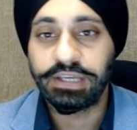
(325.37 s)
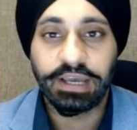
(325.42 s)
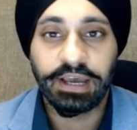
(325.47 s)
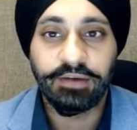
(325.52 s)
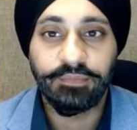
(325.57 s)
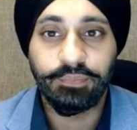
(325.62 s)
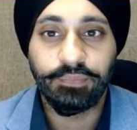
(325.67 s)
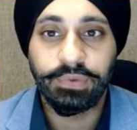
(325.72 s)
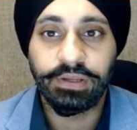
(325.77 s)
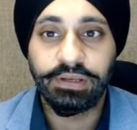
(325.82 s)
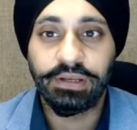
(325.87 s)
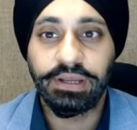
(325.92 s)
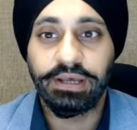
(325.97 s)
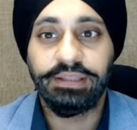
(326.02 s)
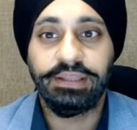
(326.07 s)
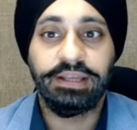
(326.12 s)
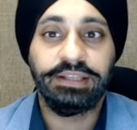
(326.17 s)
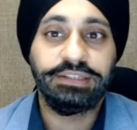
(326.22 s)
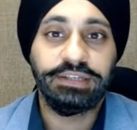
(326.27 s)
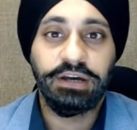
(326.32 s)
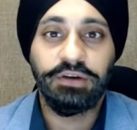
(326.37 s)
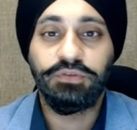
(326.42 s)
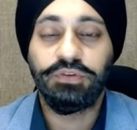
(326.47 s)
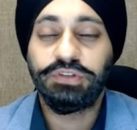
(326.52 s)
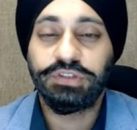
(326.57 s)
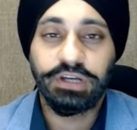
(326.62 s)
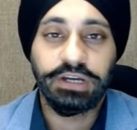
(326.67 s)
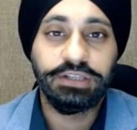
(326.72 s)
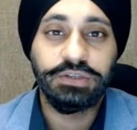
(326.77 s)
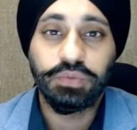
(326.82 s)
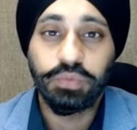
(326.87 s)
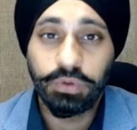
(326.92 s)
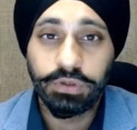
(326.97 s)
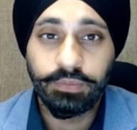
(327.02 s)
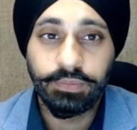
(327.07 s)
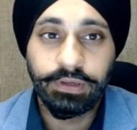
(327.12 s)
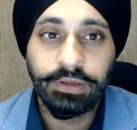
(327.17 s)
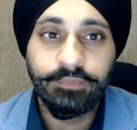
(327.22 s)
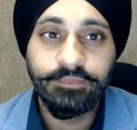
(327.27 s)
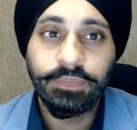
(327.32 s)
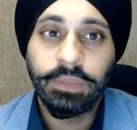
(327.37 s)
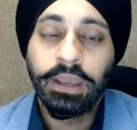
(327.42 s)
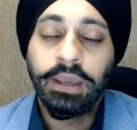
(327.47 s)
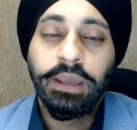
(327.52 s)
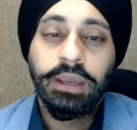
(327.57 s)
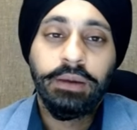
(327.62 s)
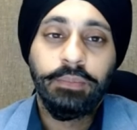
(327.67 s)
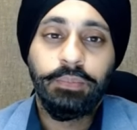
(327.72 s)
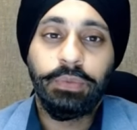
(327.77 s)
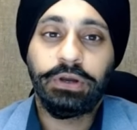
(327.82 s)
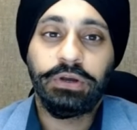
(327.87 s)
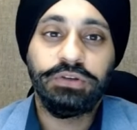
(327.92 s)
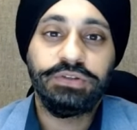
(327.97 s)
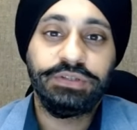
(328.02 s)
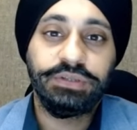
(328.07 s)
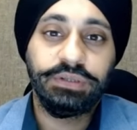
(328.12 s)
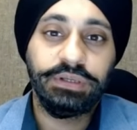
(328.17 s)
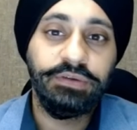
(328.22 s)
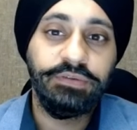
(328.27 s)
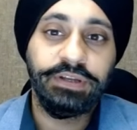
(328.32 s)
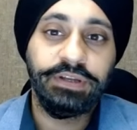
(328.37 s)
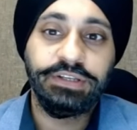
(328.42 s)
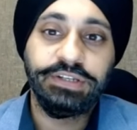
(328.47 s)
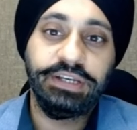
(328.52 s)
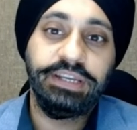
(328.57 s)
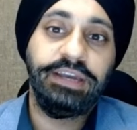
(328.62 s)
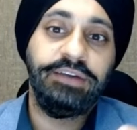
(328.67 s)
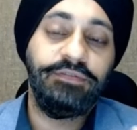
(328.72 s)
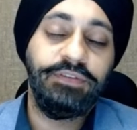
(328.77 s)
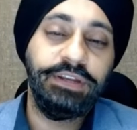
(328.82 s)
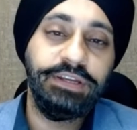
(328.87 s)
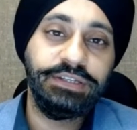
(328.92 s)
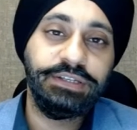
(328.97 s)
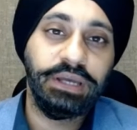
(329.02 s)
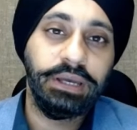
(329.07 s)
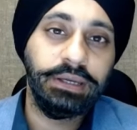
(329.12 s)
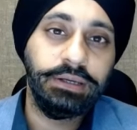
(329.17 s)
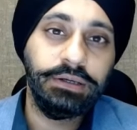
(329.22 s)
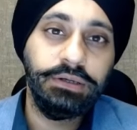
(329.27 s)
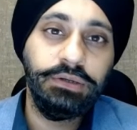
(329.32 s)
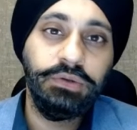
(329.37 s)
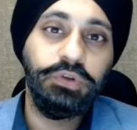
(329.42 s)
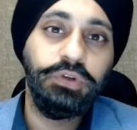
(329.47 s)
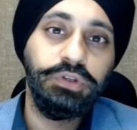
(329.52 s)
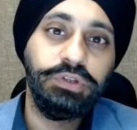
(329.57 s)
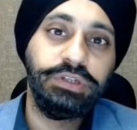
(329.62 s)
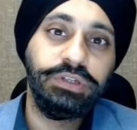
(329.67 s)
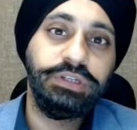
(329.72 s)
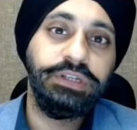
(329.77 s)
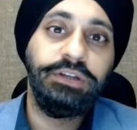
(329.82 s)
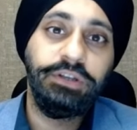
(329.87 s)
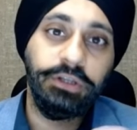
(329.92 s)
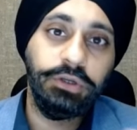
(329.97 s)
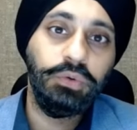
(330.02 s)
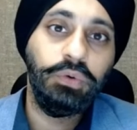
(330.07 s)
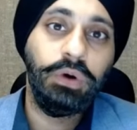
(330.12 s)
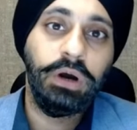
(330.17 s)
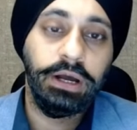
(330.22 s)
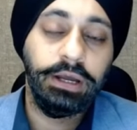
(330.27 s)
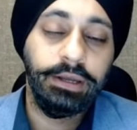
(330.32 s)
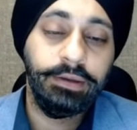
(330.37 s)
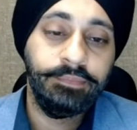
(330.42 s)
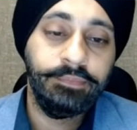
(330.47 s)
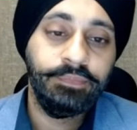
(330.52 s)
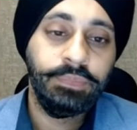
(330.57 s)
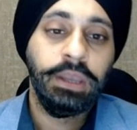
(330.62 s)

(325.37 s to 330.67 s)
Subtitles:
have been, and that's how the charts will be, because eventually every cycle you'll see a new high.